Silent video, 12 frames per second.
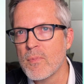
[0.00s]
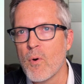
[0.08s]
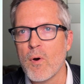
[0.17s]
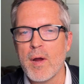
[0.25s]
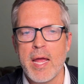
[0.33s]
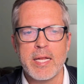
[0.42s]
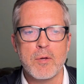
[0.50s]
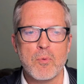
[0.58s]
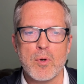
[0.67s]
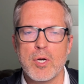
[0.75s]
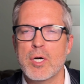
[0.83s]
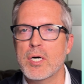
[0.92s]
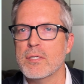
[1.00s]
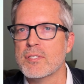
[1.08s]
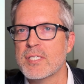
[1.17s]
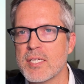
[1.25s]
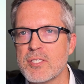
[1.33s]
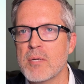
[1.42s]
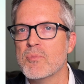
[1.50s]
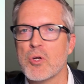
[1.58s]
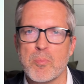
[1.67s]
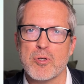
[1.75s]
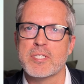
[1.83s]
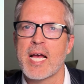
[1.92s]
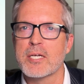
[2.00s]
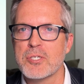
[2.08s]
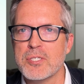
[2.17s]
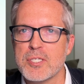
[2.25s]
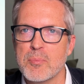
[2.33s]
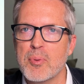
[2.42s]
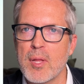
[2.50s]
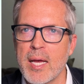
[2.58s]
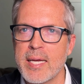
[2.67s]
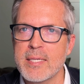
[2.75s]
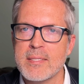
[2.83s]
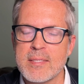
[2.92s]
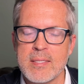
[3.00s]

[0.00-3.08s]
or any real systems or protections in place.